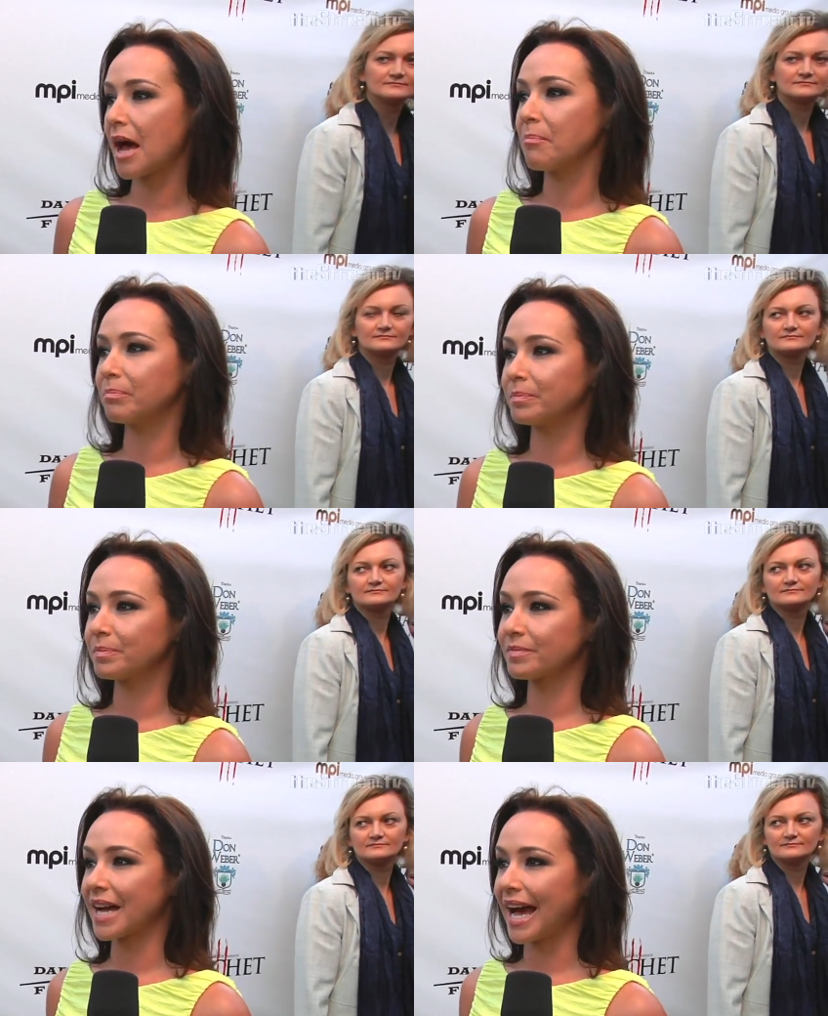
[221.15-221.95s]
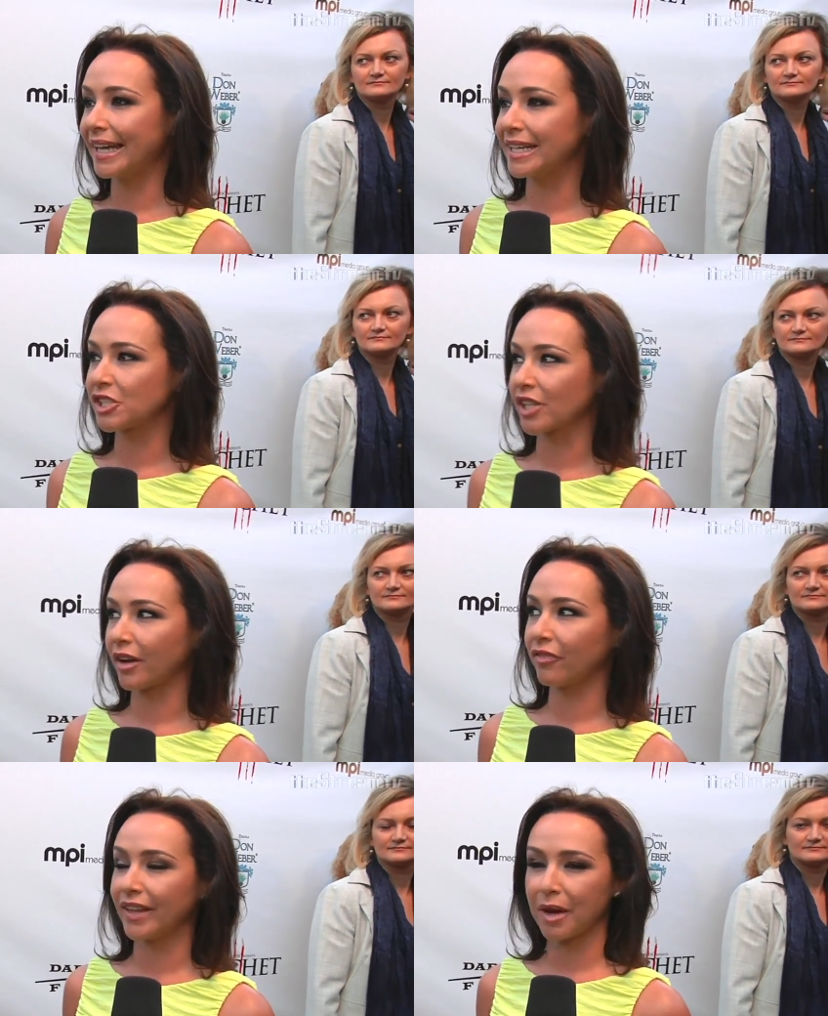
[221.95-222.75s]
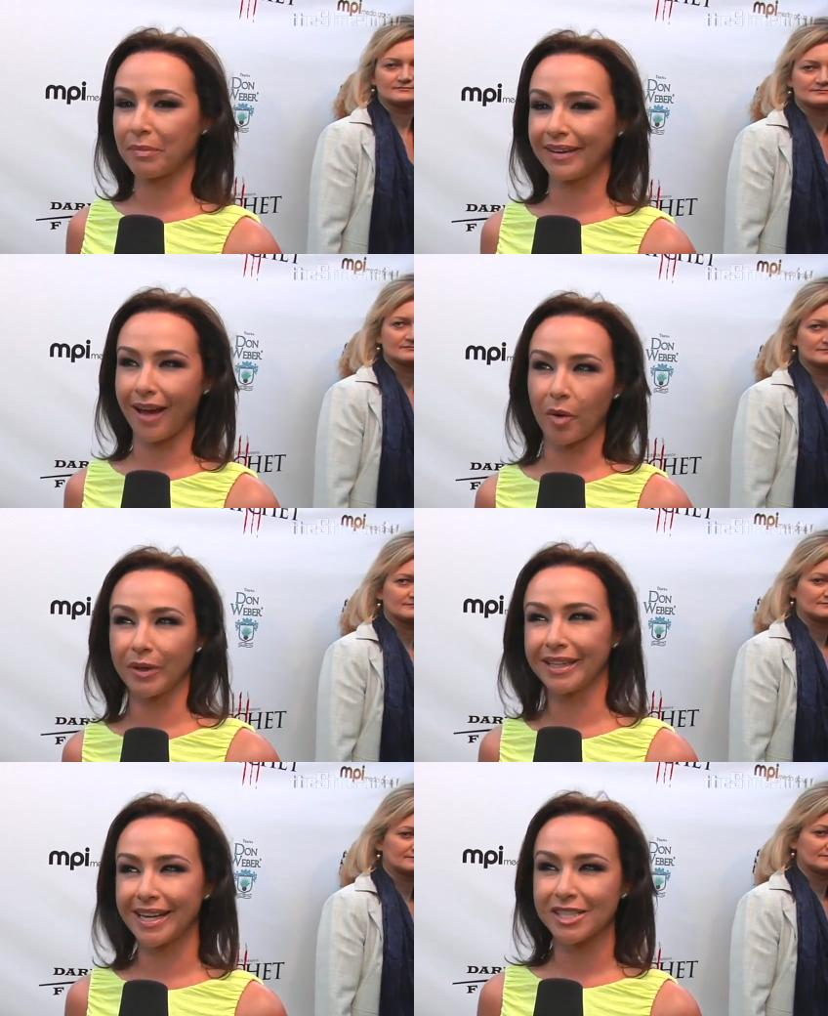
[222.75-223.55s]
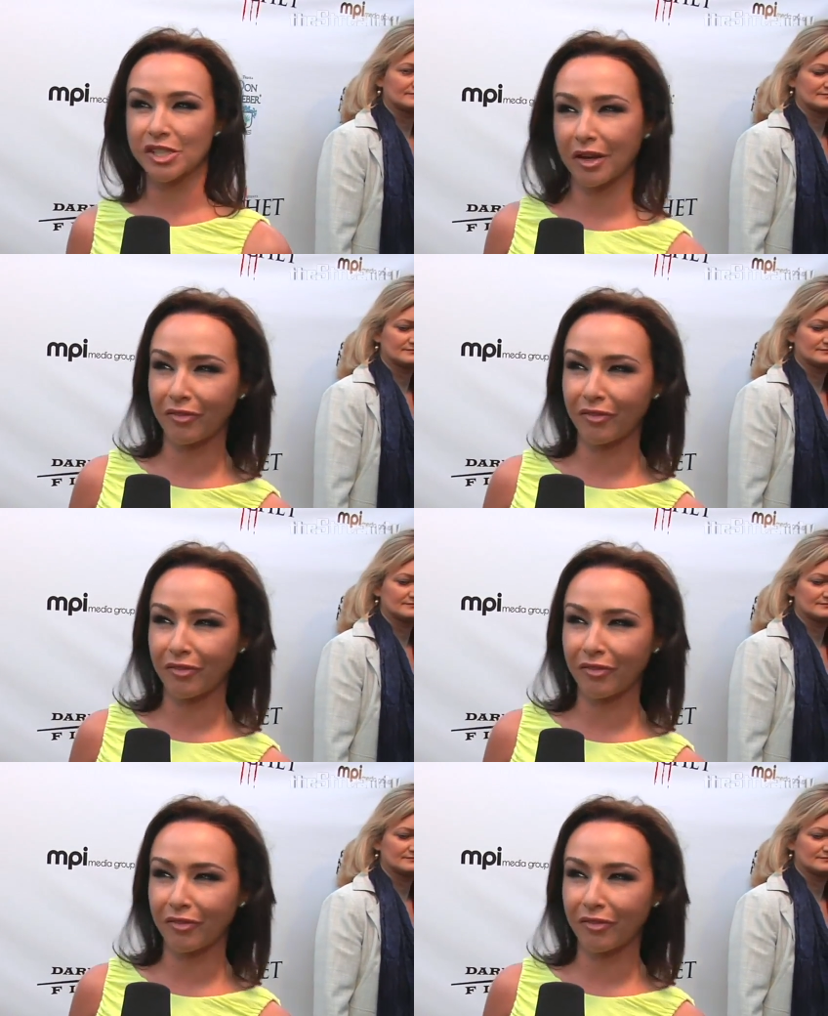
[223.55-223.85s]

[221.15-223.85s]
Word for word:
Speaker 1: up kind of chick flick, but not really a chick